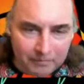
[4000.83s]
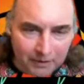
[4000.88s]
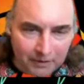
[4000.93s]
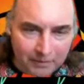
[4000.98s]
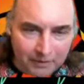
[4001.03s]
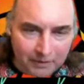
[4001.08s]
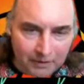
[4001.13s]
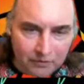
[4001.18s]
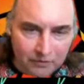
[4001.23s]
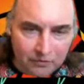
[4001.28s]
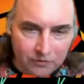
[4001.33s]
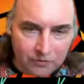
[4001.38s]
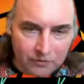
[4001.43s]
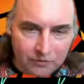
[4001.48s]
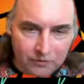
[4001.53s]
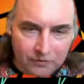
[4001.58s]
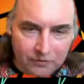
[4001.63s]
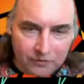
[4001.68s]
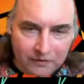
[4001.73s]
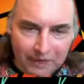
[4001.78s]
but
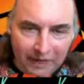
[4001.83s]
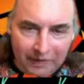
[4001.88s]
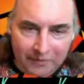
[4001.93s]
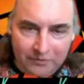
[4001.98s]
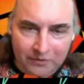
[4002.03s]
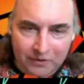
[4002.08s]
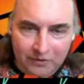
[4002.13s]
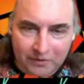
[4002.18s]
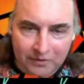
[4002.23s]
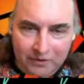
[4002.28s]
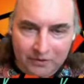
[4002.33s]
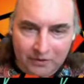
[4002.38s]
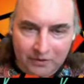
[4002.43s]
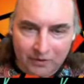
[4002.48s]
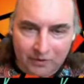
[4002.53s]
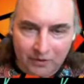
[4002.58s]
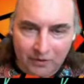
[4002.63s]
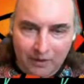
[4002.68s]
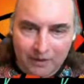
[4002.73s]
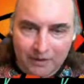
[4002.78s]
you've captured a bunch of the
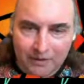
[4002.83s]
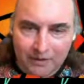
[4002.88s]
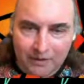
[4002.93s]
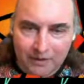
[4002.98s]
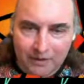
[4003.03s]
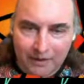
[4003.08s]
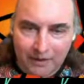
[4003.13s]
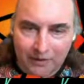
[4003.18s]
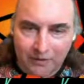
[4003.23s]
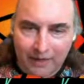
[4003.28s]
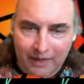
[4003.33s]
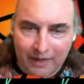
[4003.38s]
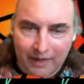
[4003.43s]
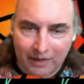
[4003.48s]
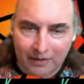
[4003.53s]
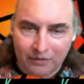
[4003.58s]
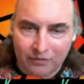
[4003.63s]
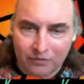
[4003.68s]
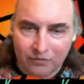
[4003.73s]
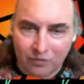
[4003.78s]
ones that you
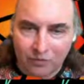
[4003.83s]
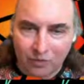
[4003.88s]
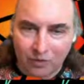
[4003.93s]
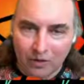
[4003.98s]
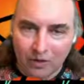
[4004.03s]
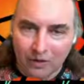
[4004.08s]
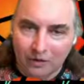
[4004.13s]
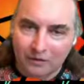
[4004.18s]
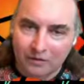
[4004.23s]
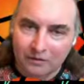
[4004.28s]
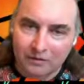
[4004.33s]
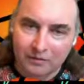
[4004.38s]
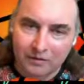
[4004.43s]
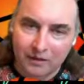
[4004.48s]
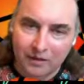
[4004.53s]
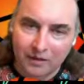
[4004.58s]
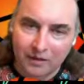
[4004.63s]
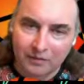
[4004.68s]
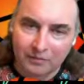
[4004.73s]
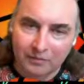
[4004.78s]
have for
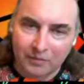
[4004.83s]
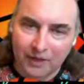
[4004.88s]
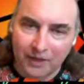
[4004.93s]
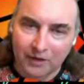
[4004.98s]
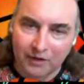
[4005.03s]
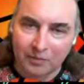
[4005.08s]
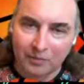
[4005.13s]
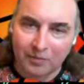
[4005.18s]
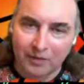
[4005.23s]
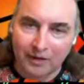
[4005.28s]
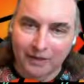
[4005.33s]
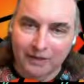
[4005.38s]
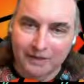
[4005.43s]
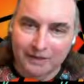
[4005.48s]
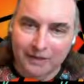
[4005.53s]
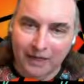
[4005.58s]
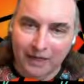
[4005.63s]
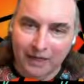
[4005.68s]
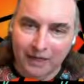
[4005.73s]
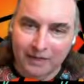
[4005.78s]
the enterprise
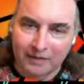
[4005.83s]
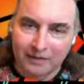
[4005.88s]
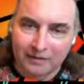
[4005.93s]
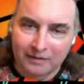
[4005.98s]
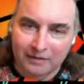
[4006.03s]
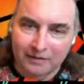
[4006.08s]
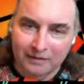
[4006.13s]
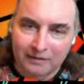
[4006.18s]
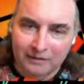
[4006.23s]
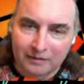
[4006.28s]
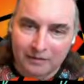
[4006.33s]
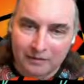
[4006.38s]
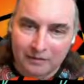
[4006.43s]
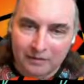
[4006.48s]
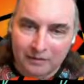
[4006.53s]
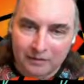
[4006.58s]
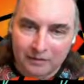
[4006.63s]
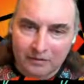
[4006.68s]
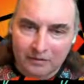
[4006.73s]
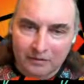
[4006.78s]
side.
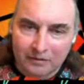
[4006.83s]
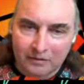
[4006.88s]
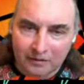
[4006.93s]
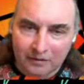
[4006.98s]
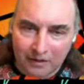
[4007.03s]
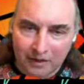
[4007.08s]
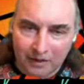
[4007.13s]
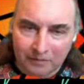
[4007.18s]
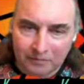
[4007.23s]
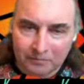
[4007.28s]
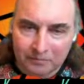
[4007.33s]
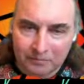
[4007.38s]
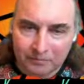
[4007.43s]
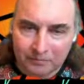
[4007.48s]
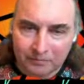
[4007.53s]
Um,